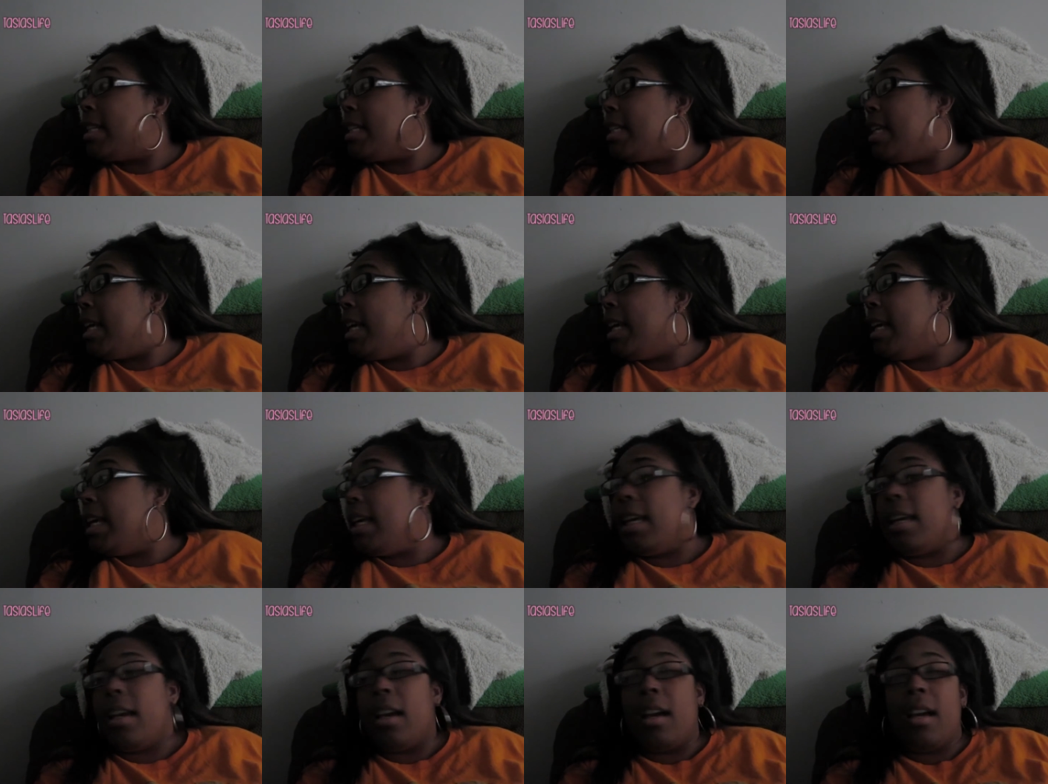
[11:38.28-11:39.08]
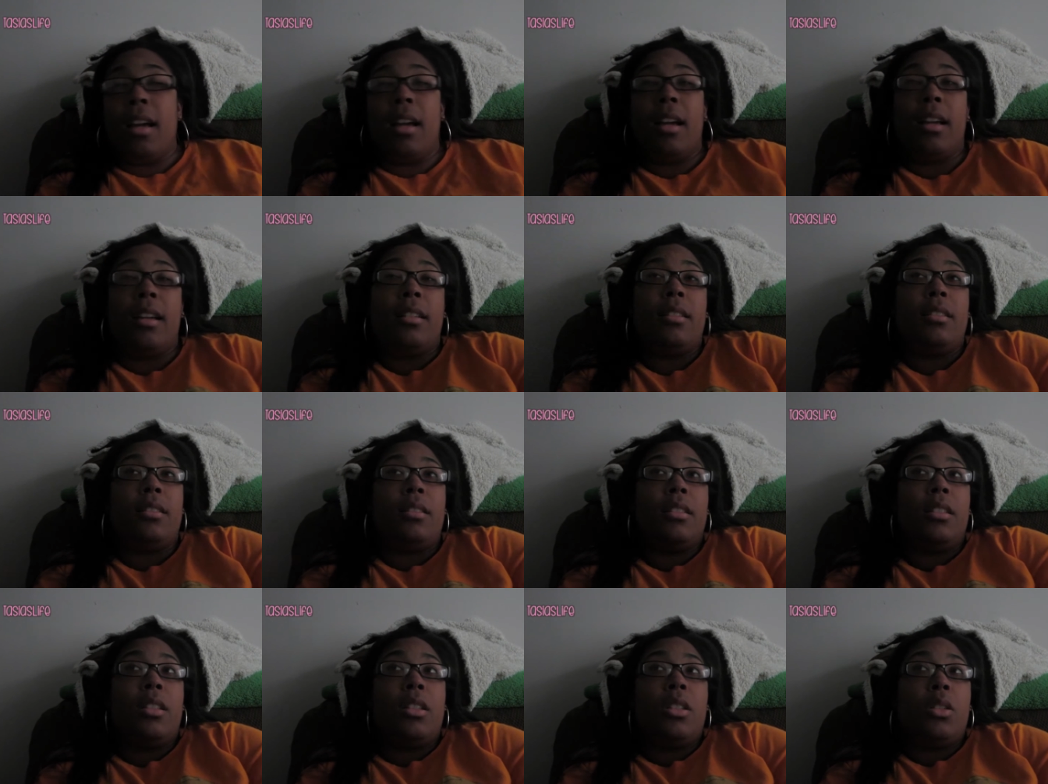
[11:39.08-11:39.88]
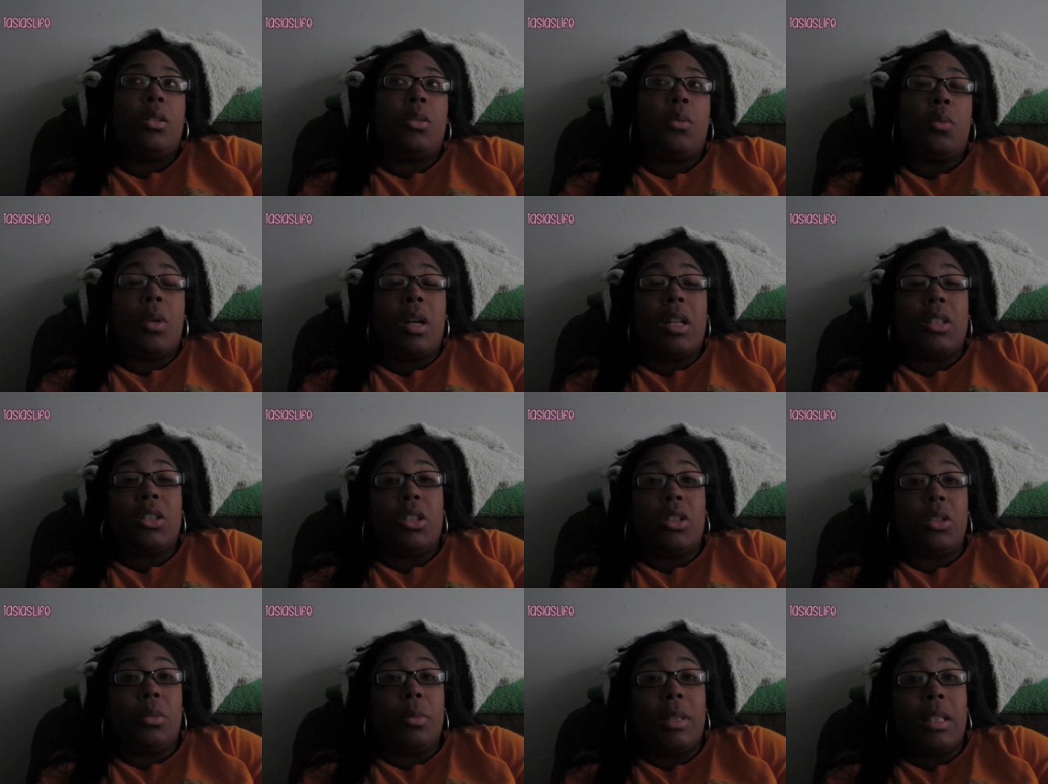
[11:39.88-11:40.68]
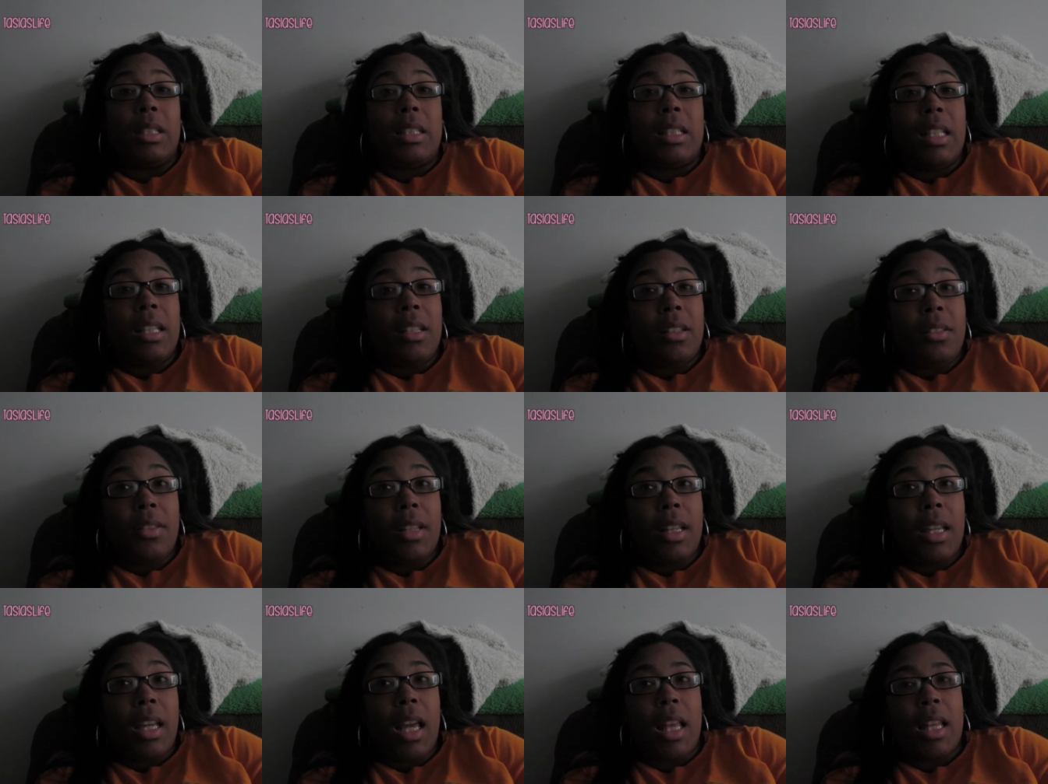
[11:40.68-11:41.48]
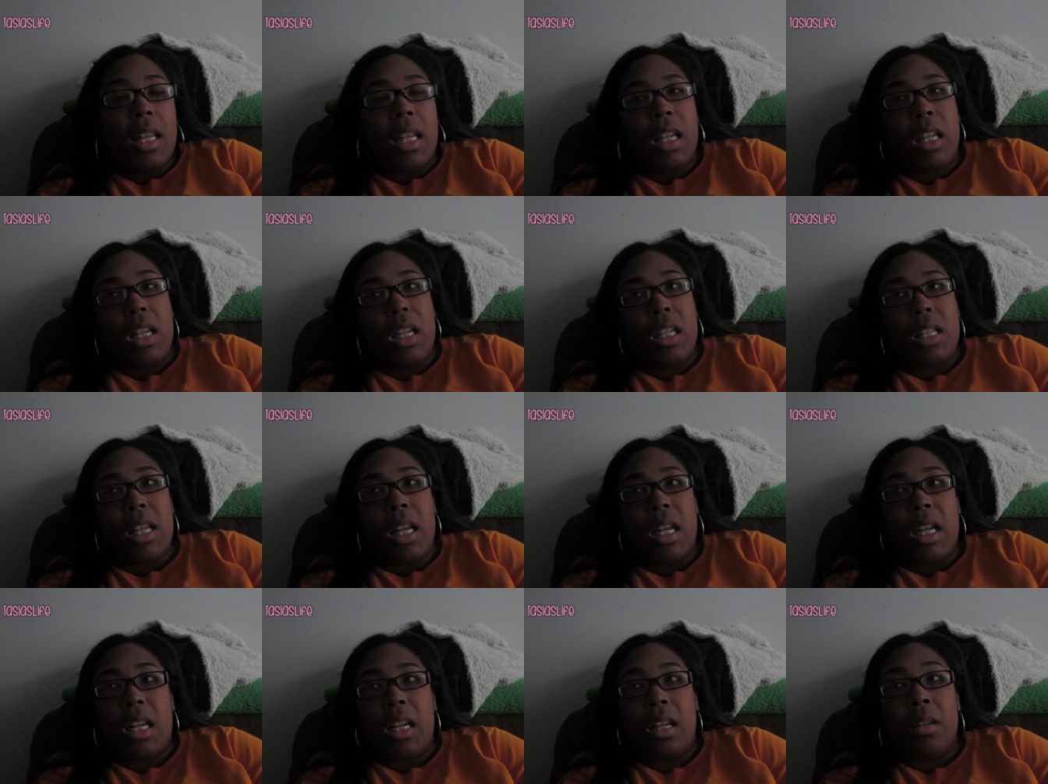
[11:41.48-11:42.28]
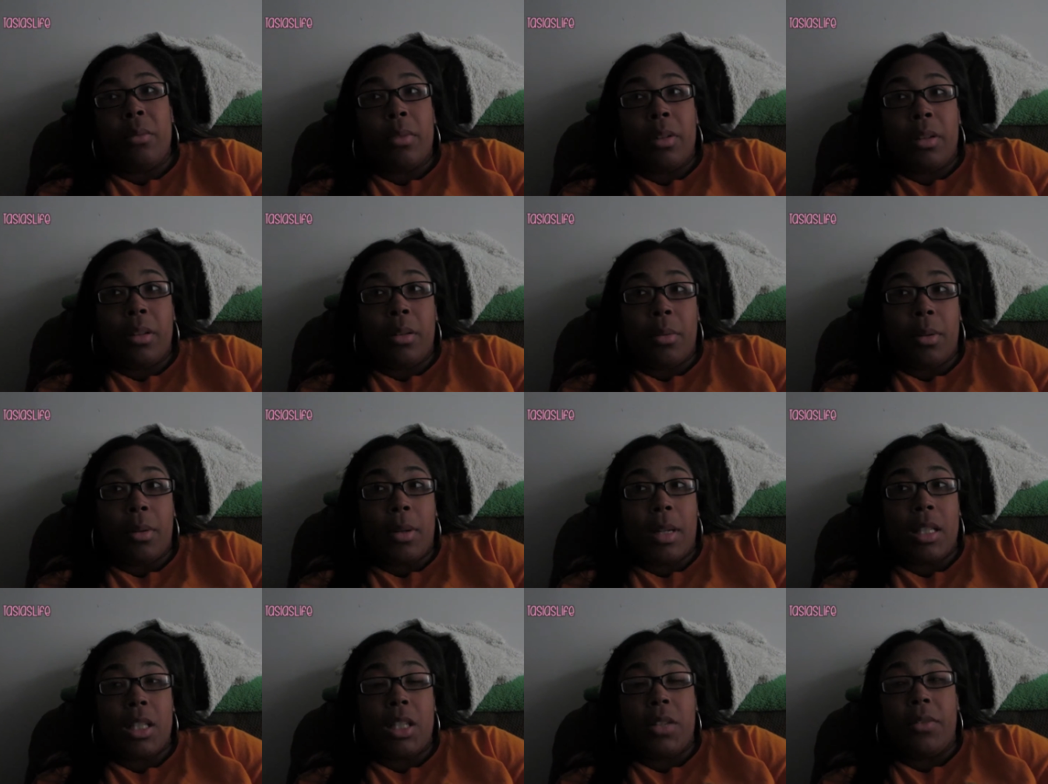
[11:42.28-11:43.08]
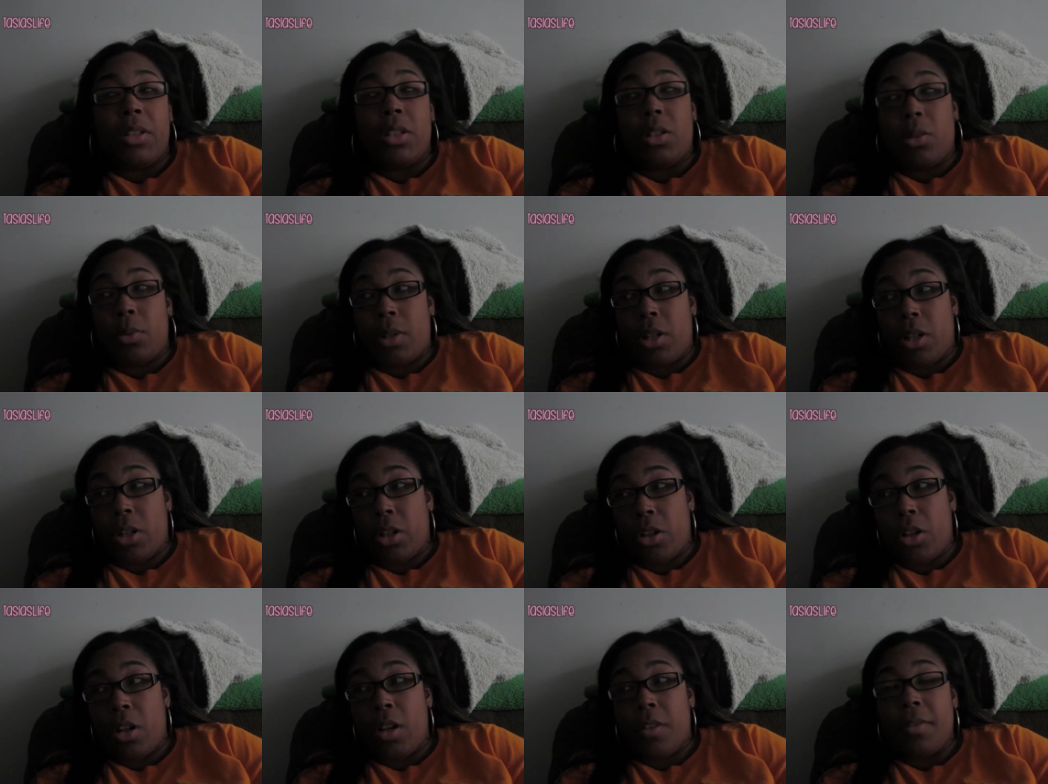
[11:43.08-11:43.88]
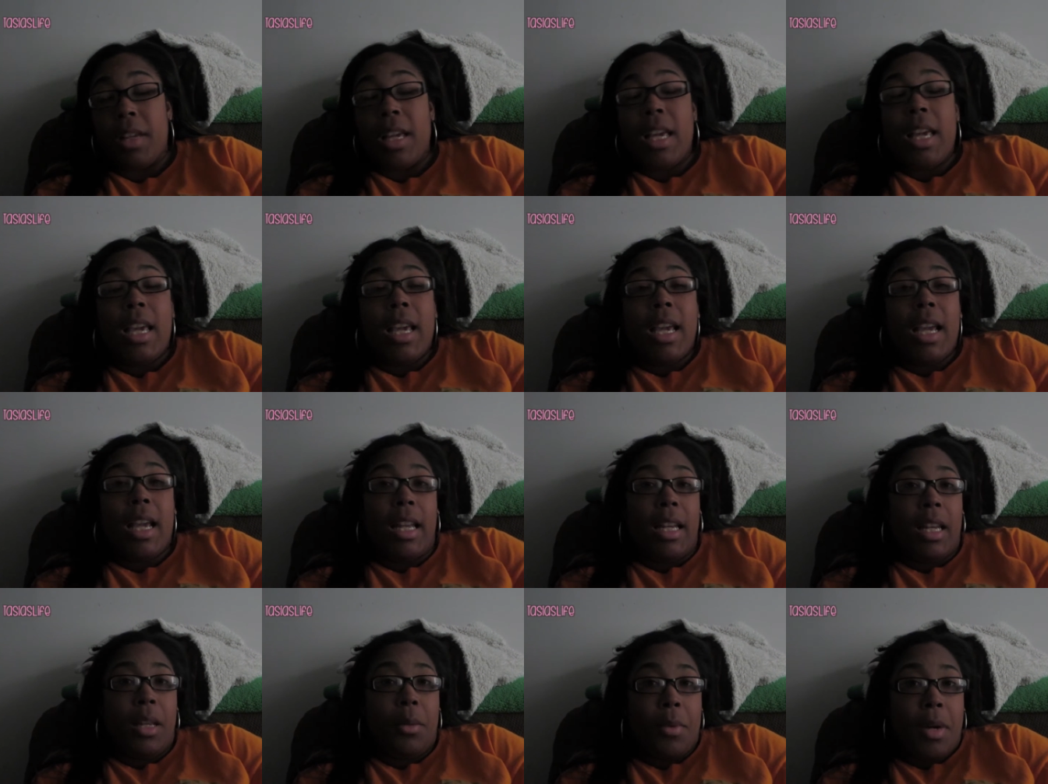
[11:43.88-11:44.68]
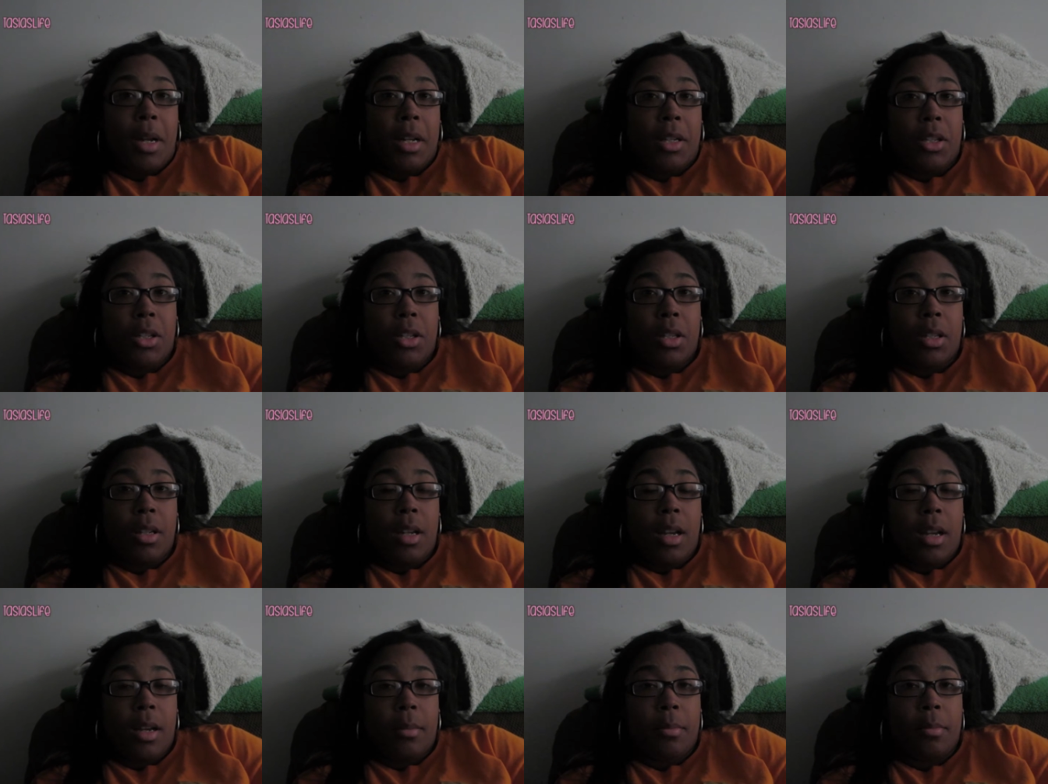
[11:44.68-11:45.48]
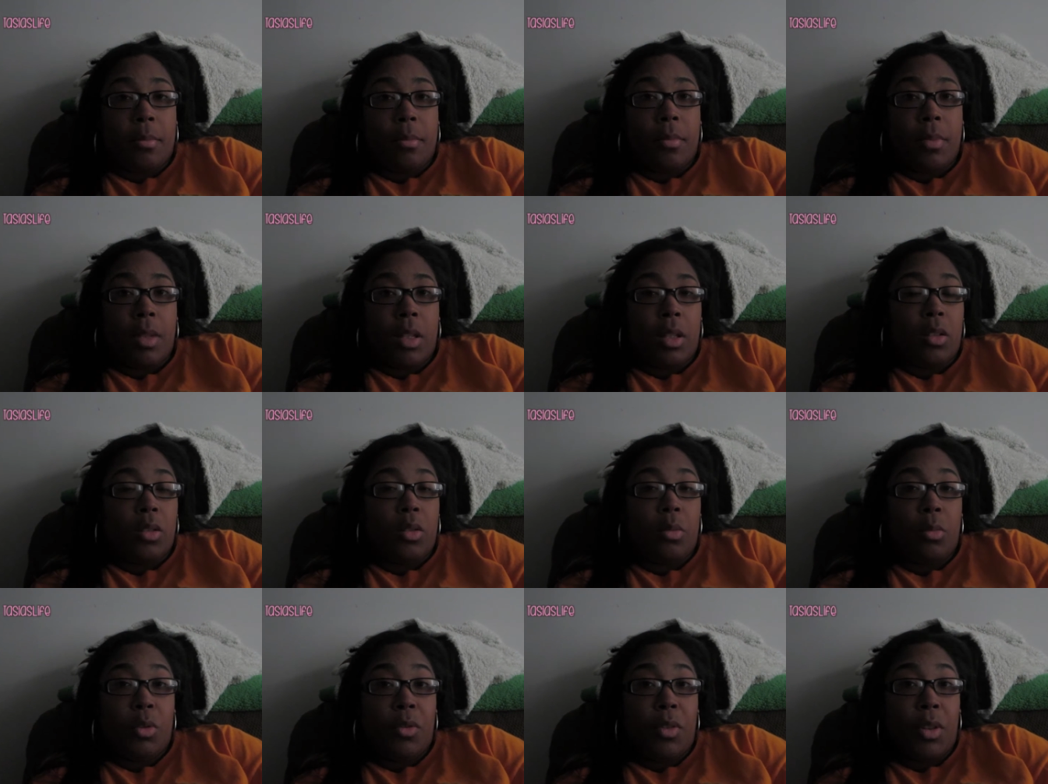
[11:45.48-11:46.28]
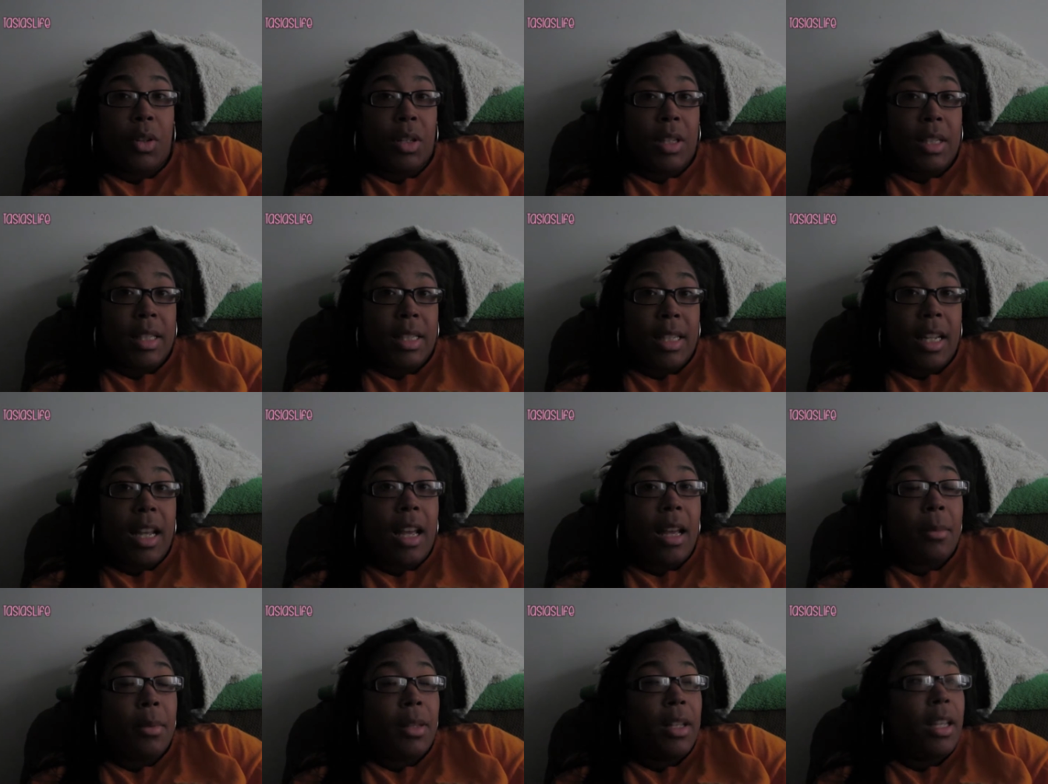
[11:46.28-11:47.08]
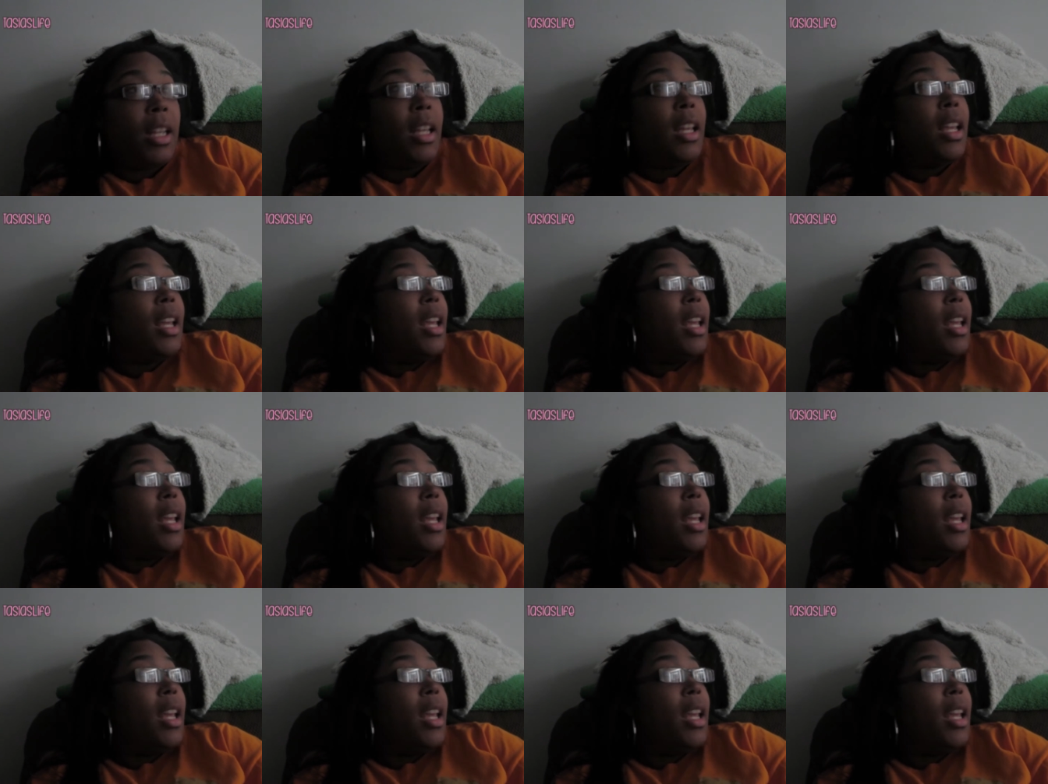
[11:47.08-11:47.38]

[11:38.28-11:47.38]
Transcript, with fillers: he watched a little bit of TV, and then he decided he didn't really want to watch TV, so we turned it off, and he watched a little movie on his tablet.